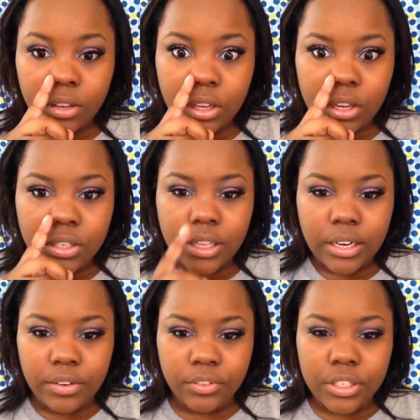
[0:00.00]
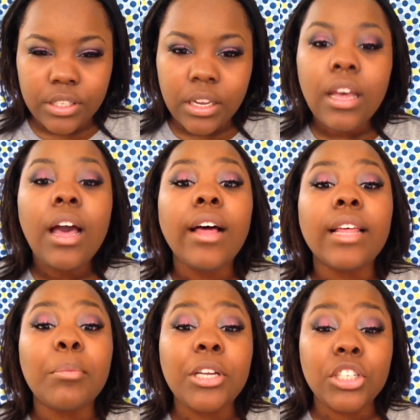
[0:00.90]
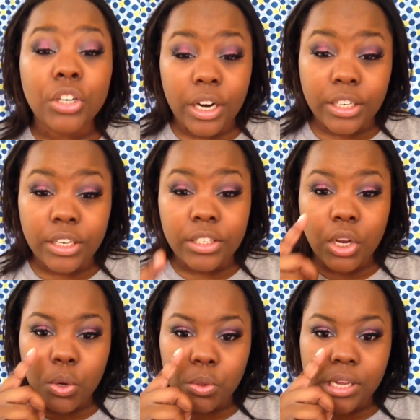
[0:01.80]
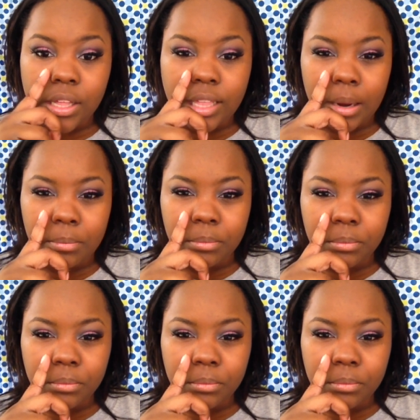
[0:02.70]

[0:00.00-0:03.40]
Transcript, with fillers: Can you see that difference? How that peach corrector tones out that